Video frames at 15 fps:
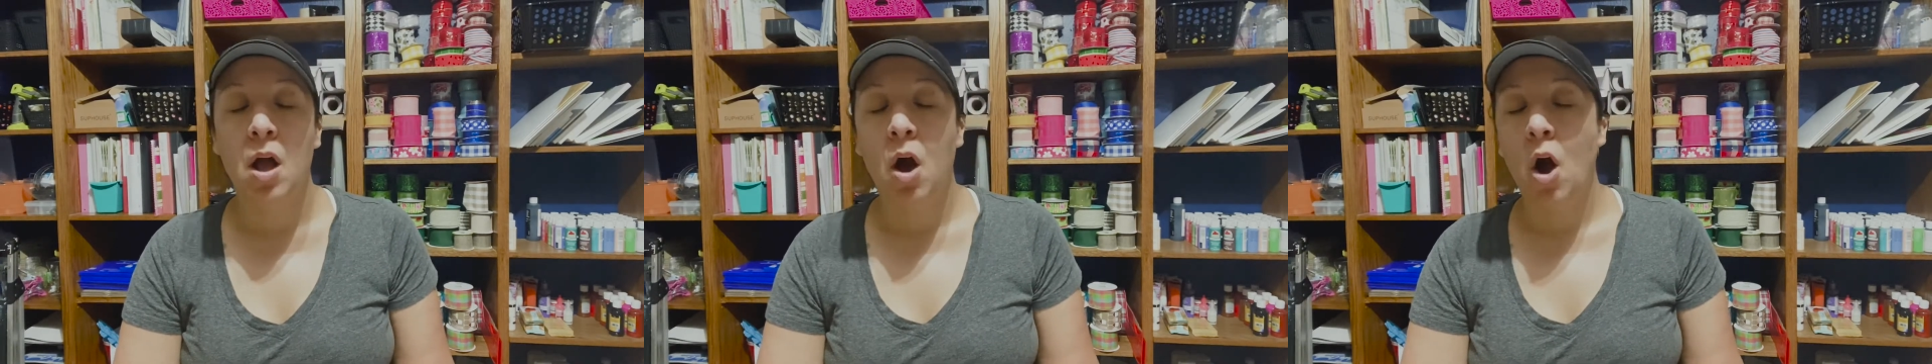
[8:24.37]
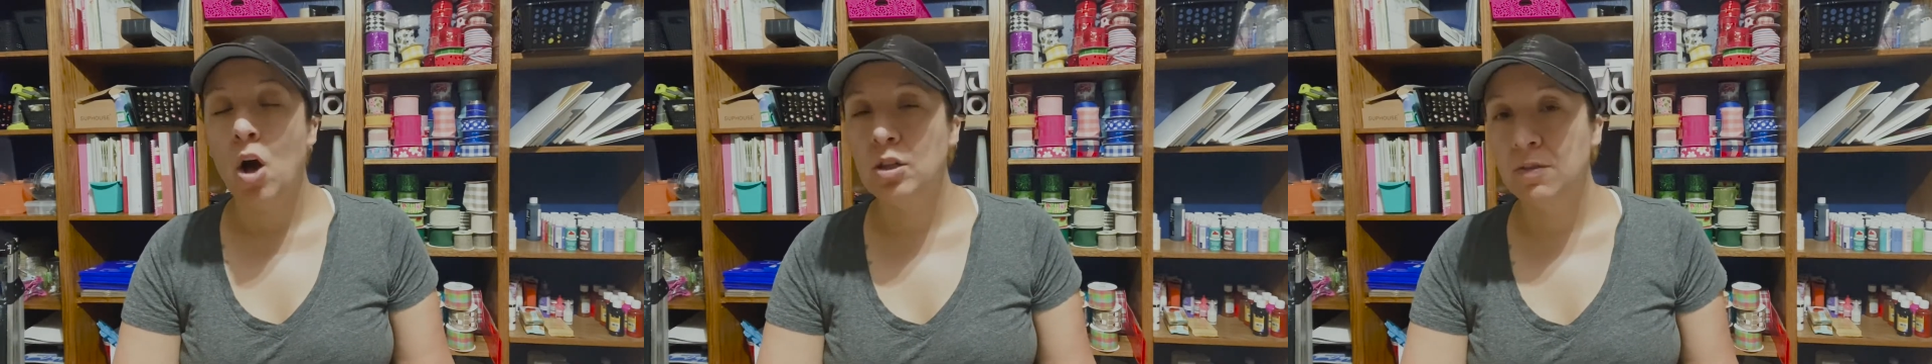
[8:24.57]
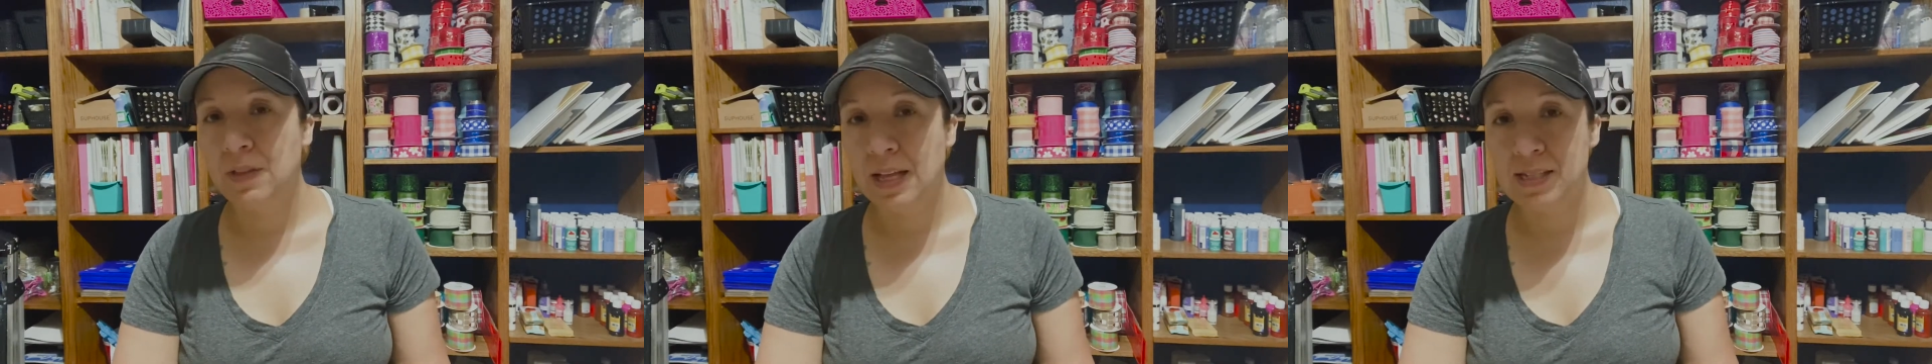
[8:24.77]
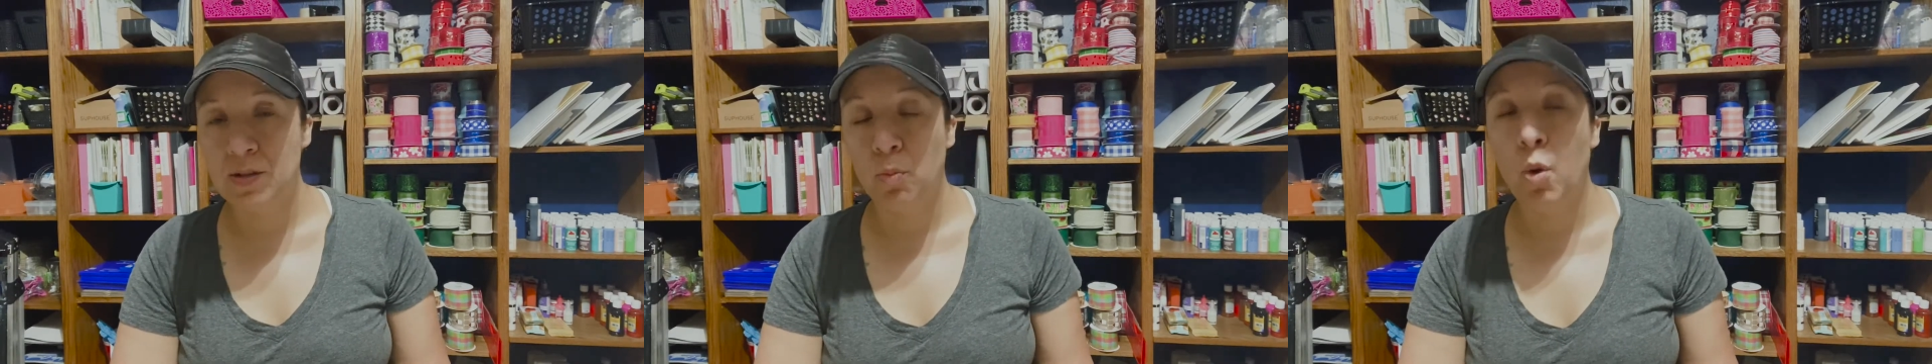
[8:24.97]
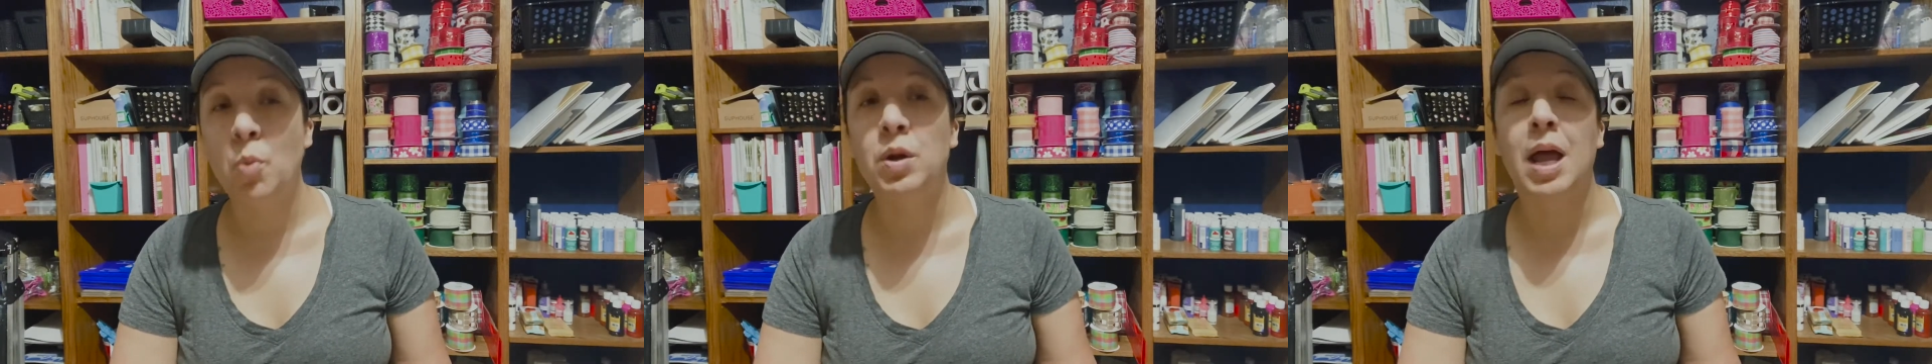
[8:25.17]
all of that. So
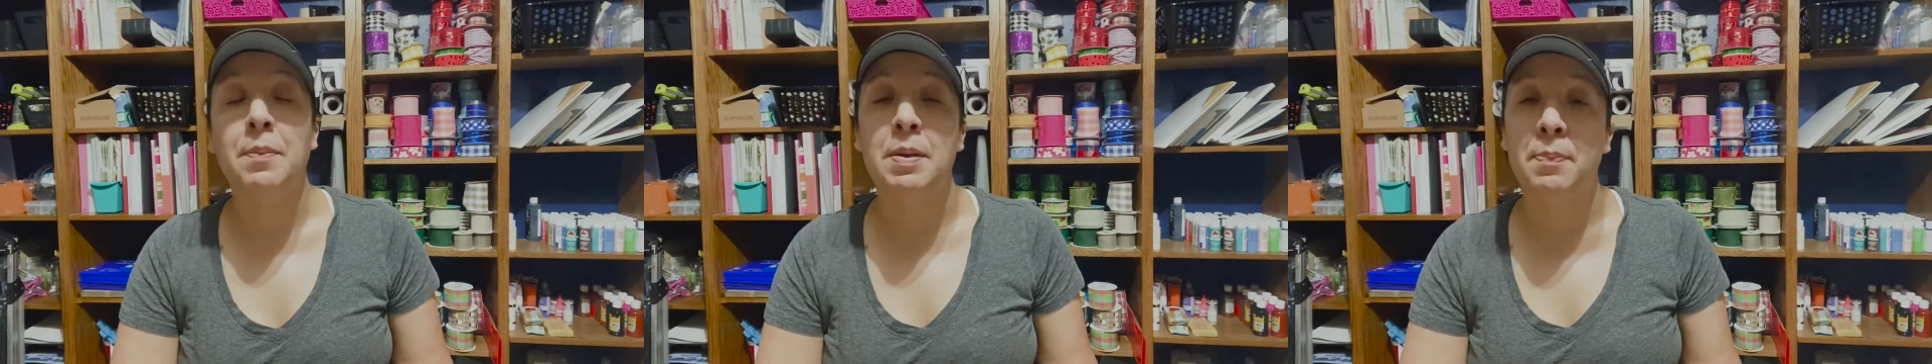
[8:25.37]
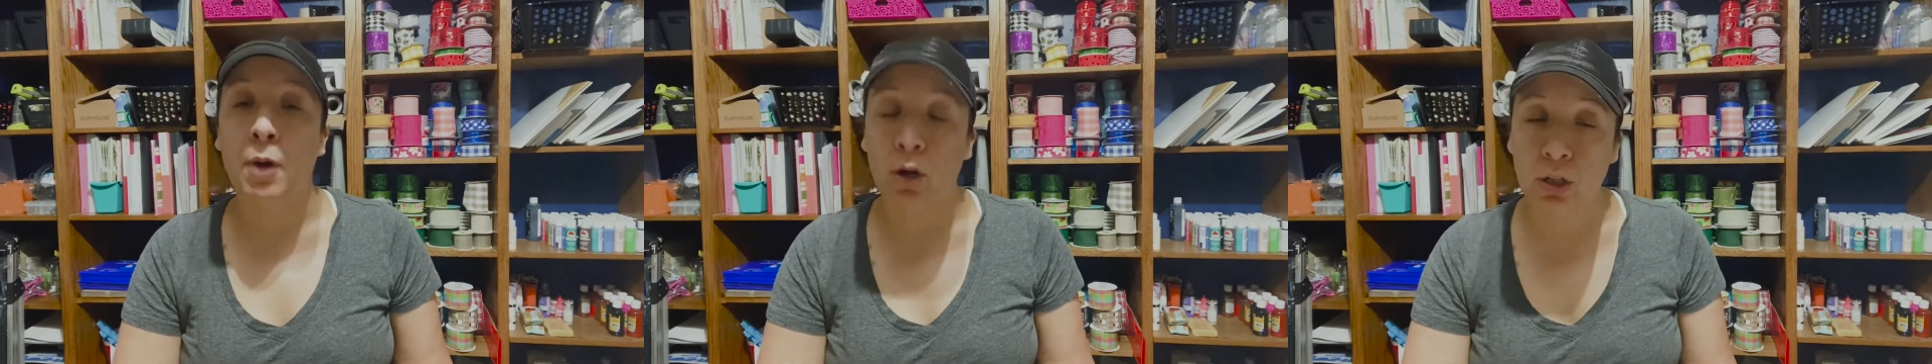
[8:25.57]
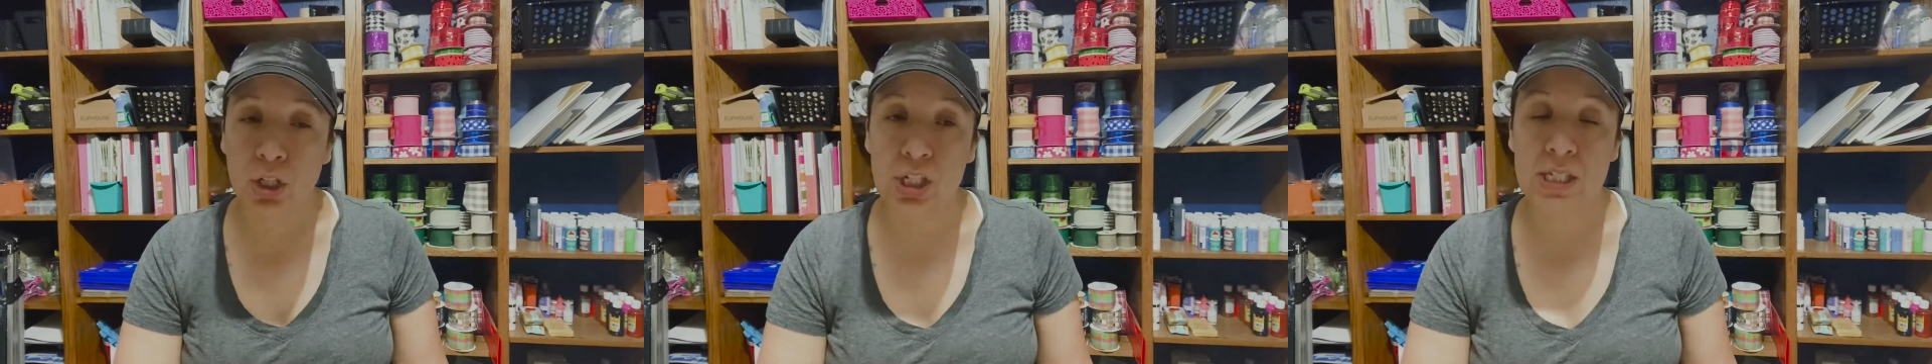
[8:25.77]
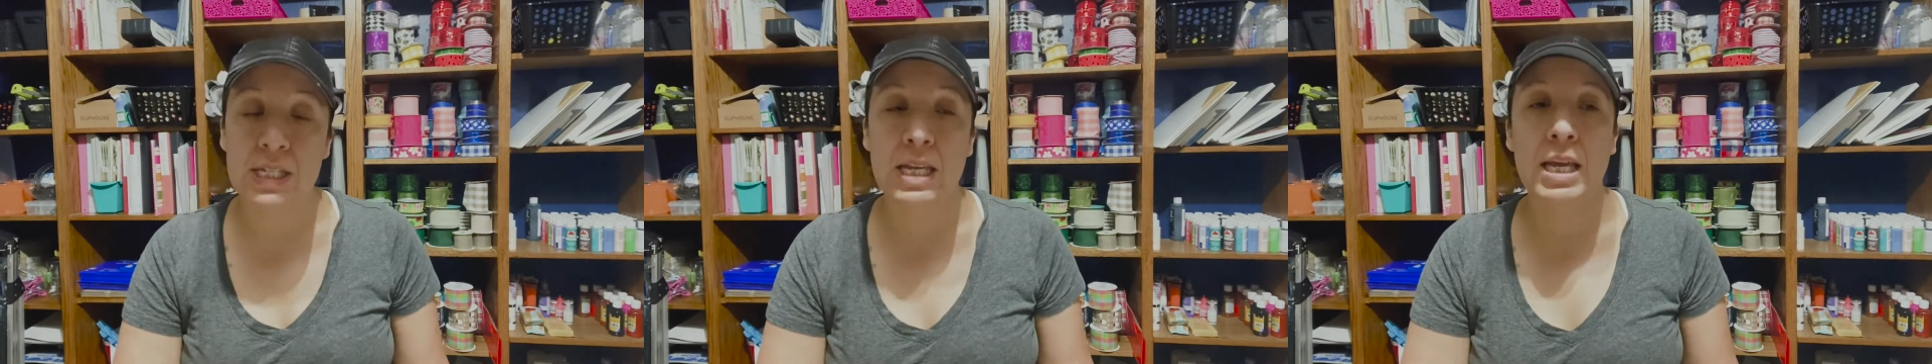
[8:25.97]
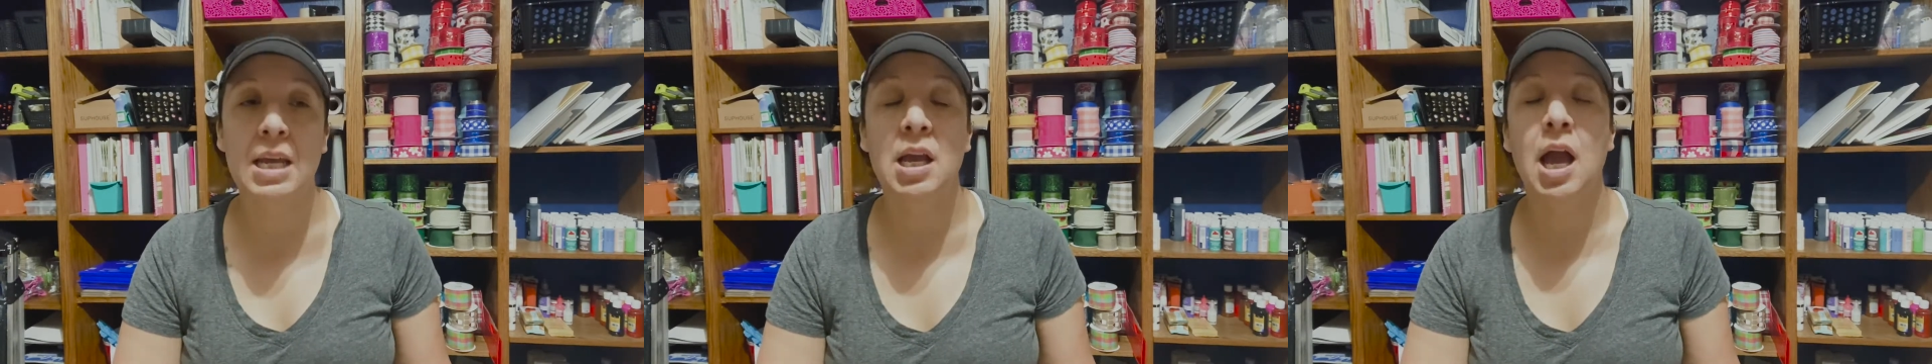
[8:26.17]
what would I be
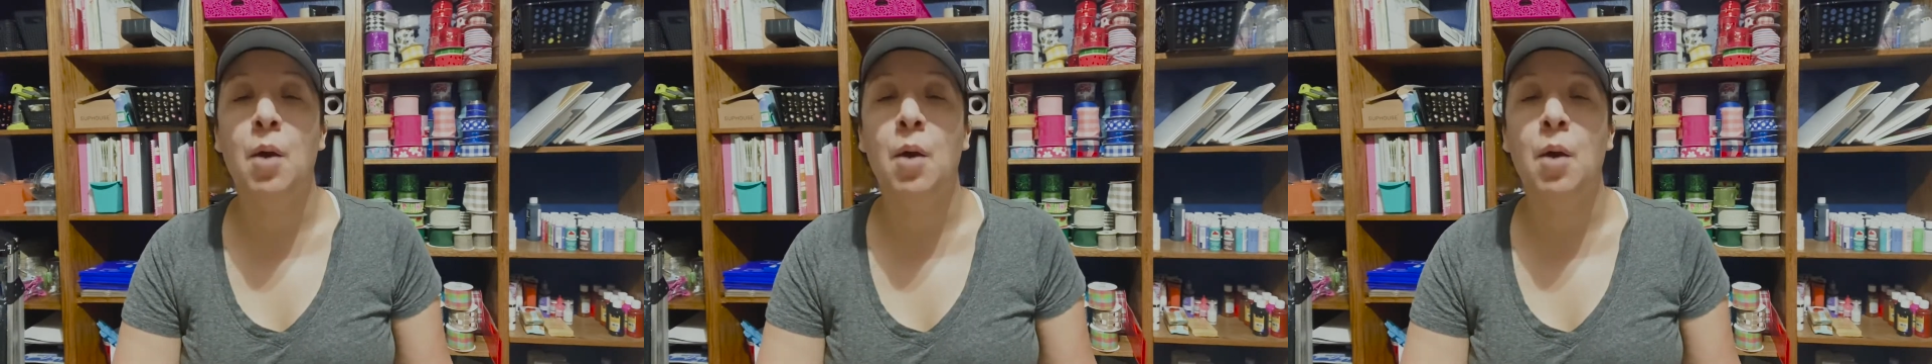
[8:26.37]
purchasing?